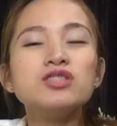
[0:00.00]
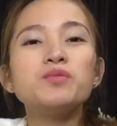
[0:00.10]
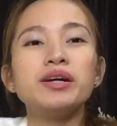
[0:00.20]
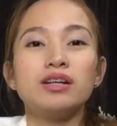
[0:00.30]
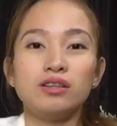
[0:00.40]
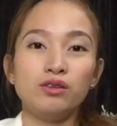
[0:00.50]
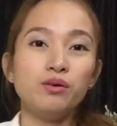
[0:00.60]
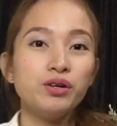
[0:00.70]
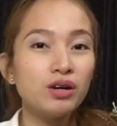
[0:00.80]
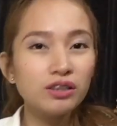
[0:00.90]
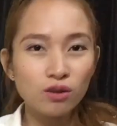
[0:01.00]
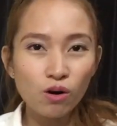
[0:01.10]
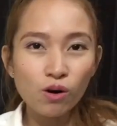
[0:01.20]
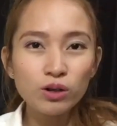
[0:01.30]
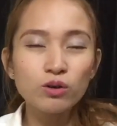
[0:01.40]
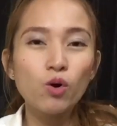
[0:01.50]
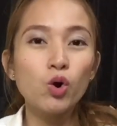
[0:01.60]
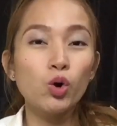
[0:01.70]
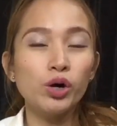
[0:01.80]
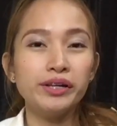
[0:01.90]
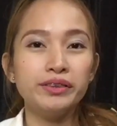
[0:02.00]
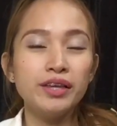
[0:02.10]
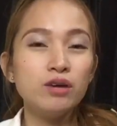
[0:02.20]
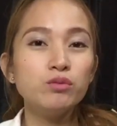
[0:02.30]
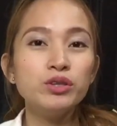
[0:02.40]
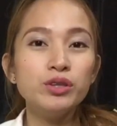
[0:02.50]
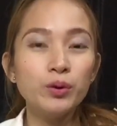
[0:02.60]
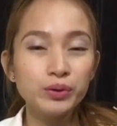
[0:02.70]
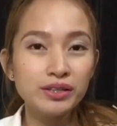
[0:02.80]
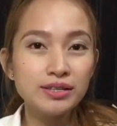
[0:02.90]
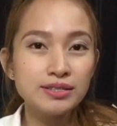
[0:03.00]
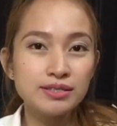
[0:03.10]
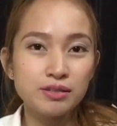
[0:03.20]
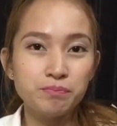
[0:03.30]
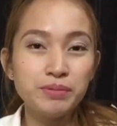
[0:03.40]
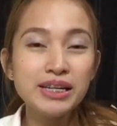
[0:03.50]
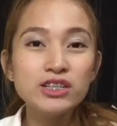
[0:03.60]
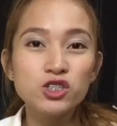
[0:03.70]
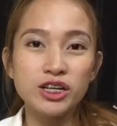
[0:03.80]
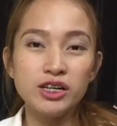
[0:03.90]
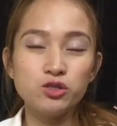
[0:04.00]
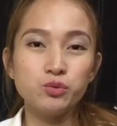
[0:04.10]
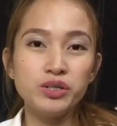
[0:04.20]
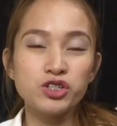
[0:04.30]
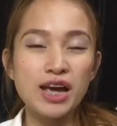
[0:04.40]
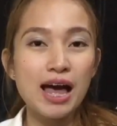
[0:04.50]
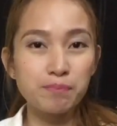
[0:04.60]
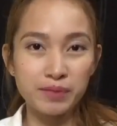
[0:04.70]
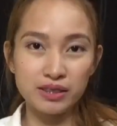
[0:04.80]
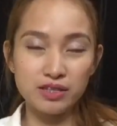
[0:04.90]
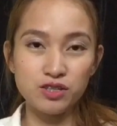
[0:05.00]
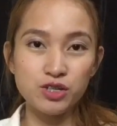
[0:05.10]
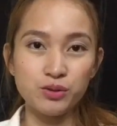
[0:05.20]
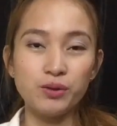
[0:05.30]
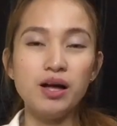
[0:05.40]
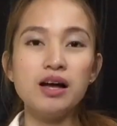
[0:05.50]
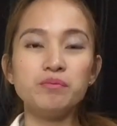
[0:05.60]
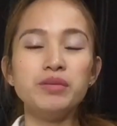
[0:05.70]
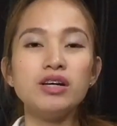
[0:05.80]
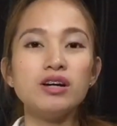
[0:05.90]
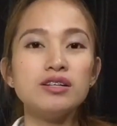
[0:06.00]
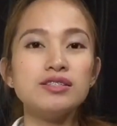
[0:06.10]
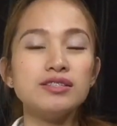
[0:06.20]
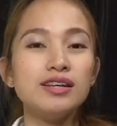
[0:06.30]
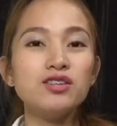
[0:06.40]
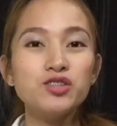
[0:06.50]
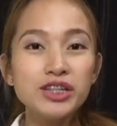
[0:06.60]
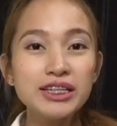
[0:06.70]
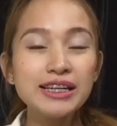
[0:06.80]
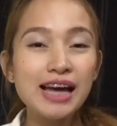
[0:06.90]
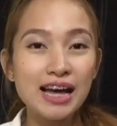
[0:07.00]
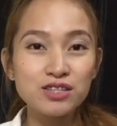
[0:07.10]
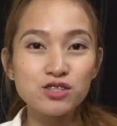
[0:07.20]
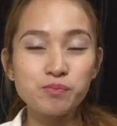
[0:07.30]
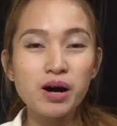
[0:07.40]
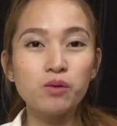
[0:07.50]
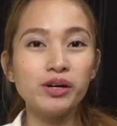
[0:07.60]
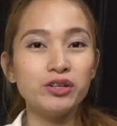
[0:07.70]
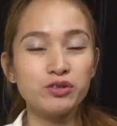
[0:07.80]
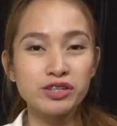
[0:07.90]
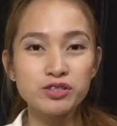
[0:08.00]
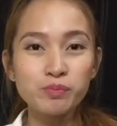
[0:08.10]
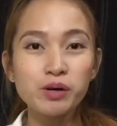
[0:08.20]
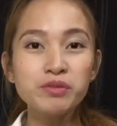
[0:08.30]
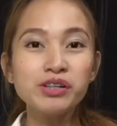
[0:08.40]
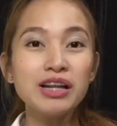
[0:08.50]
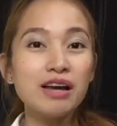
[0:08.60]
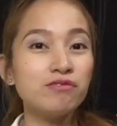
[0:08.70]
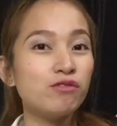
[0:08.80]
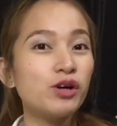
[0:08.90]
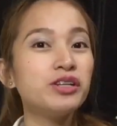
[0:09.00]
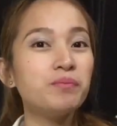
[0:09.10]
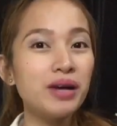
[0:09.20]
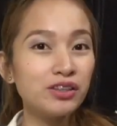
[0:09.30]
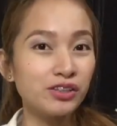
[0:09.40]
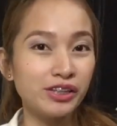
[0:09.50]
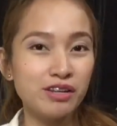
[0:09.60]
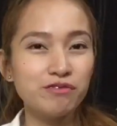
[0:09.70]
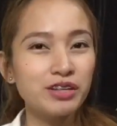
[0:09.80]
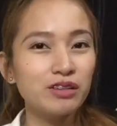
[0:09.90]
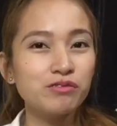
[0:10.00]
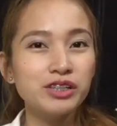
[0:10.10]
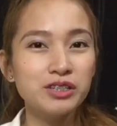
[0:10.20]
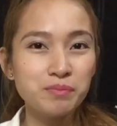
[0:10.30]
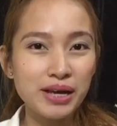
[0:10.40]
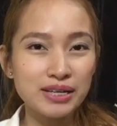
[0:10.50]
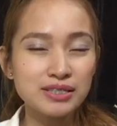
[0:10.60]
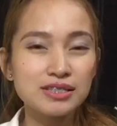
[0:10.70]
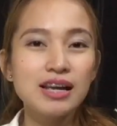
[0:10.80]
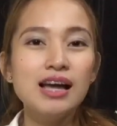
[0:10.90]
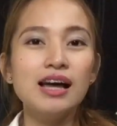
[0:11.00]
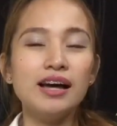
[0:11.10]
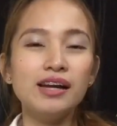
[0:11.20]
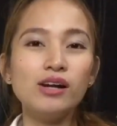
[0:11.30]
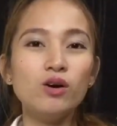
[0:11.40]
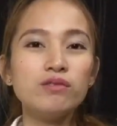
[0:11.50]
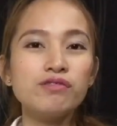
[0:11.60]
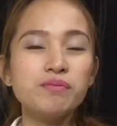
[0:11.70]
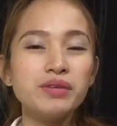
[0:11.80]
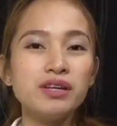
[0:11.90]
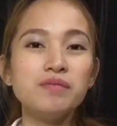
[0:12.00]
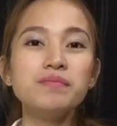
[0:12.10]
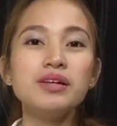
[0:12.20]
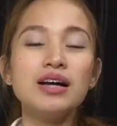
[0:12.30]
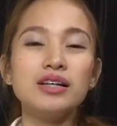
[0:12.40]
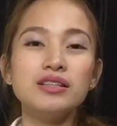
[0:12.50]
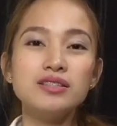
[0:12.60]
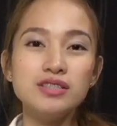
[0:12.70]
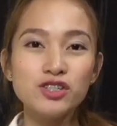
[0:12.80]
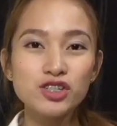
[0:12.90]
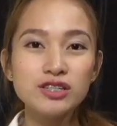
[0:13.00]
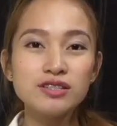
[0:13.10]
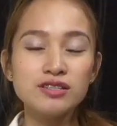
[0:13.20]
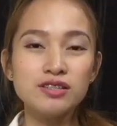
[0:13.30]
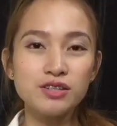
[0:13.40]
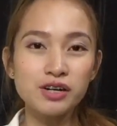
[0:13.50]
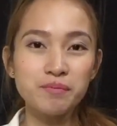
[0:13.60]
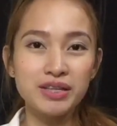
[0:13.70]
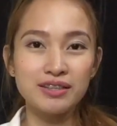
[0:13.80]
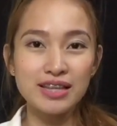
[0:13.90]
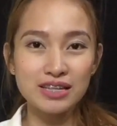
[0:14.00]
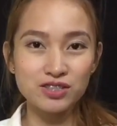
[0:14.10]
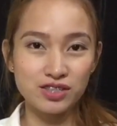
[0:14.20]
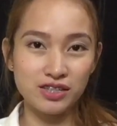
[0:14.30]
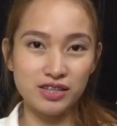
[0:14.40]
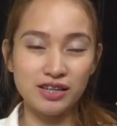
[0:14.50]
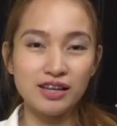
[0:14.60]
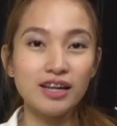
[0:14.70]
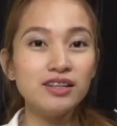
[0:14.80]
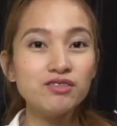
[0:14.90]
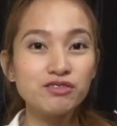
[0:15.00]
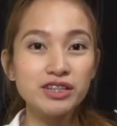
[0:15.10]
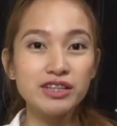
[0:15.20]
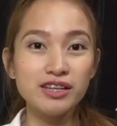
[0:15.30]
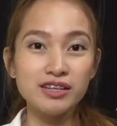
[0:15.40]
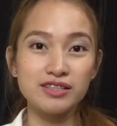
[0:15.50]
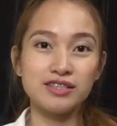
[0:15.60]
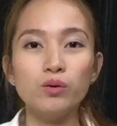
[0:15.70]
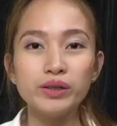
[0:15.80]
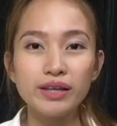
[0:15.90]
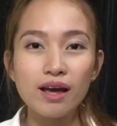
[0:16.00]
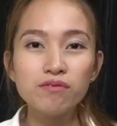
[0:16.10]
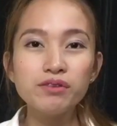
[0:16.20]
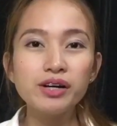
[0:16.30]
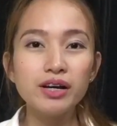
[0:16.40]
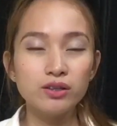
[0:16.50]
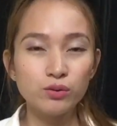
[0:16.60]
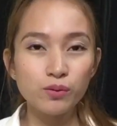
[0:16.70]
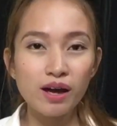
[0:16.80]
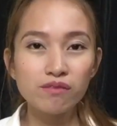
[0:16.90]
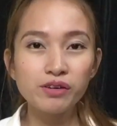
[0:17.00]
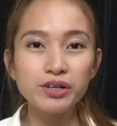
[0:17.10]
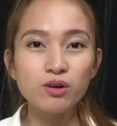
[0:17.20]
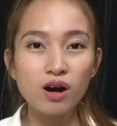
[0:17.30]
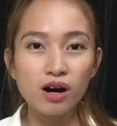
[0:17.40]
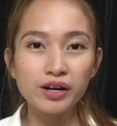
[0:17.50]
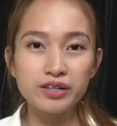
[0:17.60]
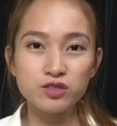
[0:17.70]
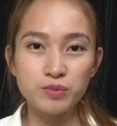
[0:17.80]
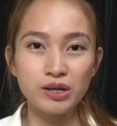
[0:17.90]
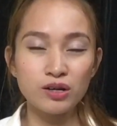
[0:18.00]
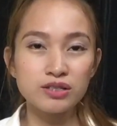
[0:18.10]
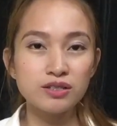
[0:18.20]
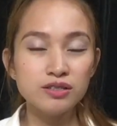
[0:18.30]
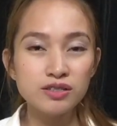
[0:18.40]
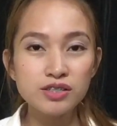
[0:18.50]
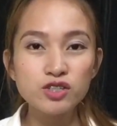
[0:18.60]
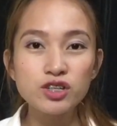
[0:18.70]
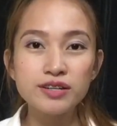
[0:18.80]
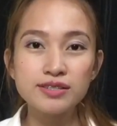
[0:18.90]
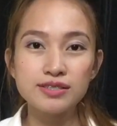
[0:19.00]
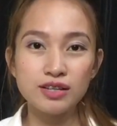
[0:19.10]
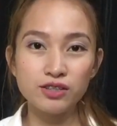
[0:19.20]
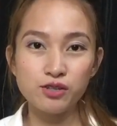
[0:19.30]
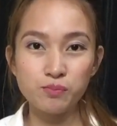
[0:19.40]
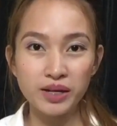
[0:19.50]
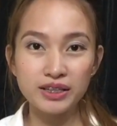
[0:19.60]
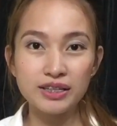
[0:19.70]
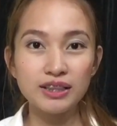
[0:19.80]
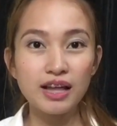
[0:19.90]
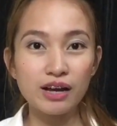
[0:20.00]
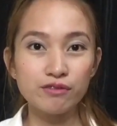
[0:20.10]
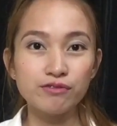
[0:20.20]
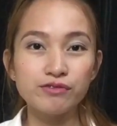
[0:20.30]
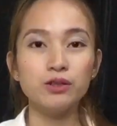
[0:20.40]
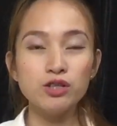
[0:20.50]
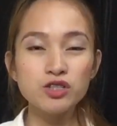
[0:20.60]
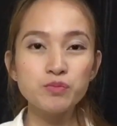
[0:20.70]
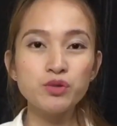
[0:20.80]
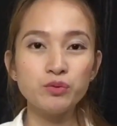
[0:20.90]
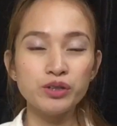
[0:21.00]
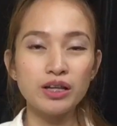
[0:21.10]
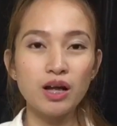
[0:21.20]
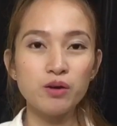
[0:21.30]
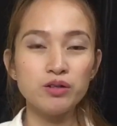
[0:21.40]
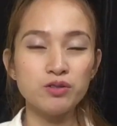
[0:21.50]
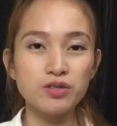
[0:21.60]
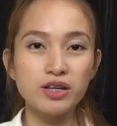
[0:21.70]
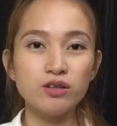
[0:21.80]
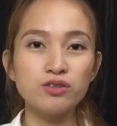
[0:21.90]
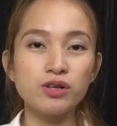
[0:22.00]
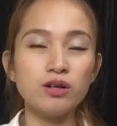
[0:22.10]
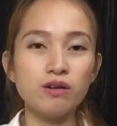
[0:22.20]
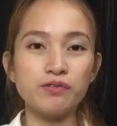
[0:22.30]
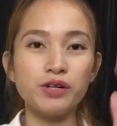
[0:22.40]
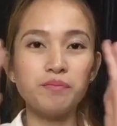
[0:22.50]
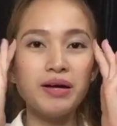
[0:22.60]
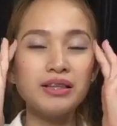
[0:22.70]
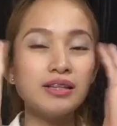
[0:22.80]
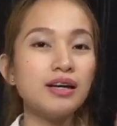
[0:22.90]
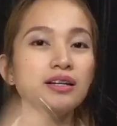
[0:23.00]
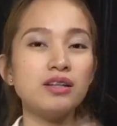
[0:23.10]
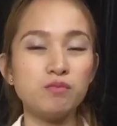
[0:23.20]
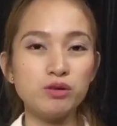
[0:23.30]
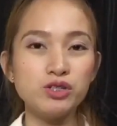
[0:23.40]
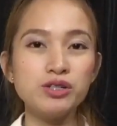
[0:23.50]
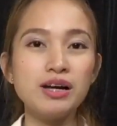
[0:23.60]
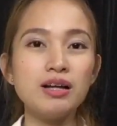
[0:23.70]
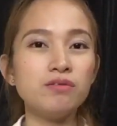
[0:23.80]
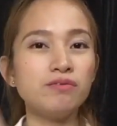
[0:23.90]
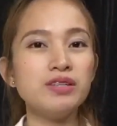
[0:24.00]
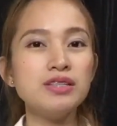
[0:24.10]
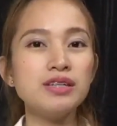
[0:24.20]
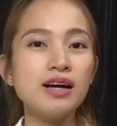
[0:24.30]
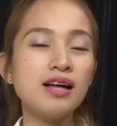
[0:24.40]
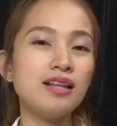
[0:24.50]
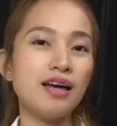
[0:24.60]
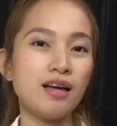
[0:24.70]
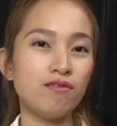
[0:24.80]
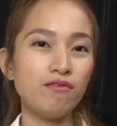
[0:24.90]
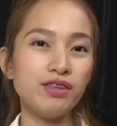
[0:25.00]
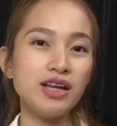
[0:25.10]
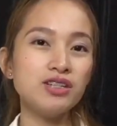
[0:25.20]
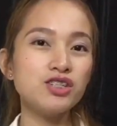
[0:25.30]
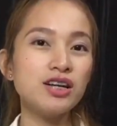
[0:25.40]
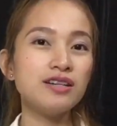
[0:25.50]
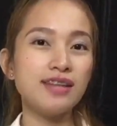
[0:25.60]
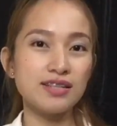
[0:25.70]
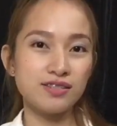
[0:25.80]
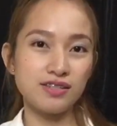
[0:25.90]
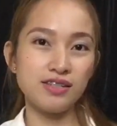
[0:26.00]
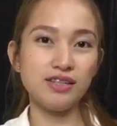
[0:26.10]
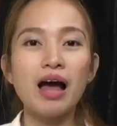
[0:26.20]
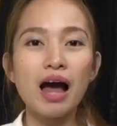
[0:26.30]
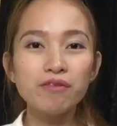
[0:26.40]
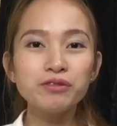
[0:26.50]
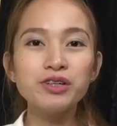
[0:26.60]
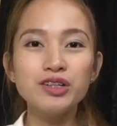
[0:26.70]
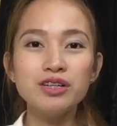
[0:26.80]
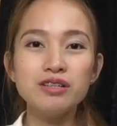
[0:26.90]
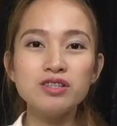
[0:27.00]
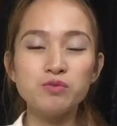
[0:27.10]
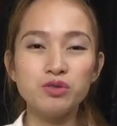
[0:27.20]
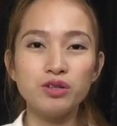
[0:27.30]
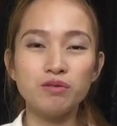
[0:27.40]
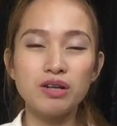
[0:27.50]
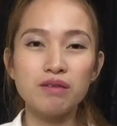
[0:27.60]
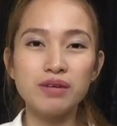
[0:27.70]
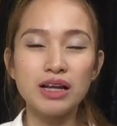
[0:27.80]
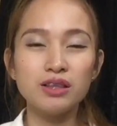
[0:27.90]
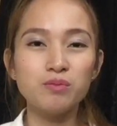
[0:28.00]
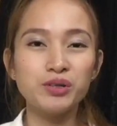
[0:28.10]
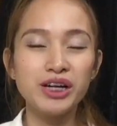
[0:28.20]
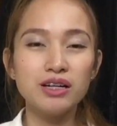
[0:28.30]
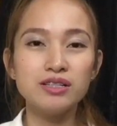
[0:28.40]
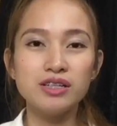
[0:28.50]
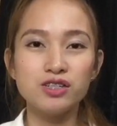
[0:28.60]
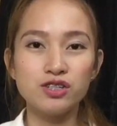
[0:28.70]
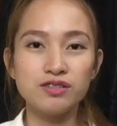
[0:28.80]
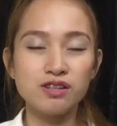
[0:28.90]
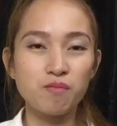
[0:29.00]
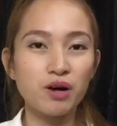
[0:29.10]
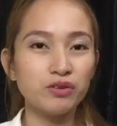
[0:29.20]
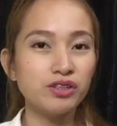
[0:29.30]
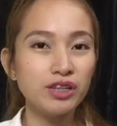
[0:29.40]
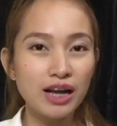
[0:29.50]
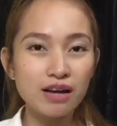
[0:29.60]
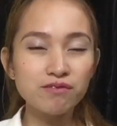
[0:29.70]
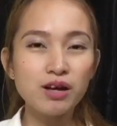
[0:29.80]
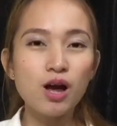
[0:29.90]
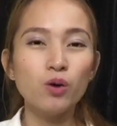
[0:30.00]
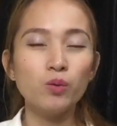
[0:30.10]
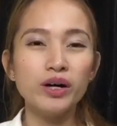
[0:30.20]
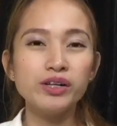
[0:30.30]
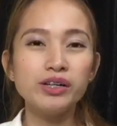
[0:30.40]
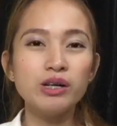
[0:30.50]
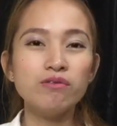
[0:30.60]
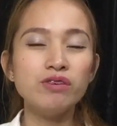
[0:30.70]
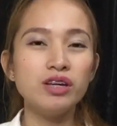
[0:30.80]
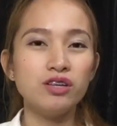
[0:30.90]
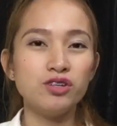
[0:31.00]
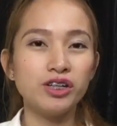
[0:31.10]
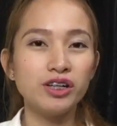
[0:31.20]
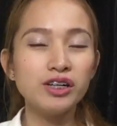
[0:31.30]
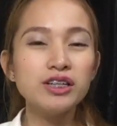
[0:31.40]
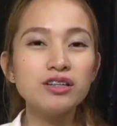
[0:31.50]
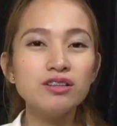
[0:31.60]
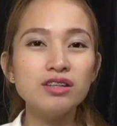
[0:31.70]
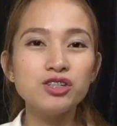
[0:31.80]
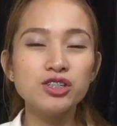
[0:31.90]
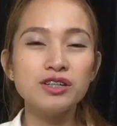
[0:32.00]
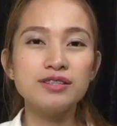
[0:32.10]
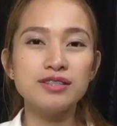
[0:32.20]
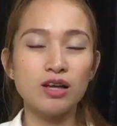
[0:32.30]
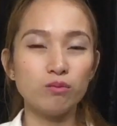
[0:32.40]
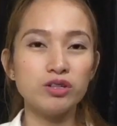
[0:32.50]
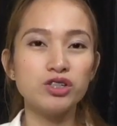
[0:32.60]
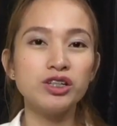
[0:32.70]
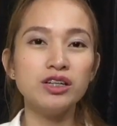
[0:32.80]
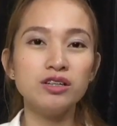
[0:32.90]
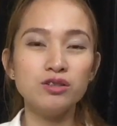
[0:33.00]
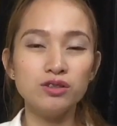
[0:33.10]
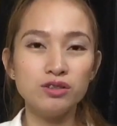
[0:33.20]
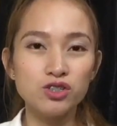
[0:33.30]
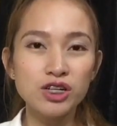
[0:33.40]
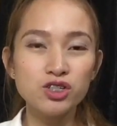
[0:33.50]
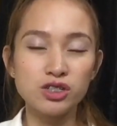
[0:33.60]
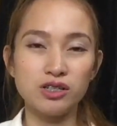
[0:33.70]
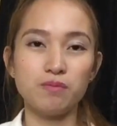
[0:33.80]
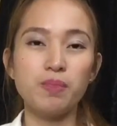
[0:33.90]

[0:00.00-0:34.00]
may not know you at all, or they would notice the big change which happened in you, because it really has the power to transform your life for the better, if not for the best. And I quote from him, "Decisions determine destiny." And it really is. Whatever and whoever you are is because the decisions that you made in life. This book would allow you to take control of your mental, emotional, physical, and financial destiny. After reading this book, you would have a lot of realizations about your life, why you're living in your current conditions, and what you're gonna do to change it.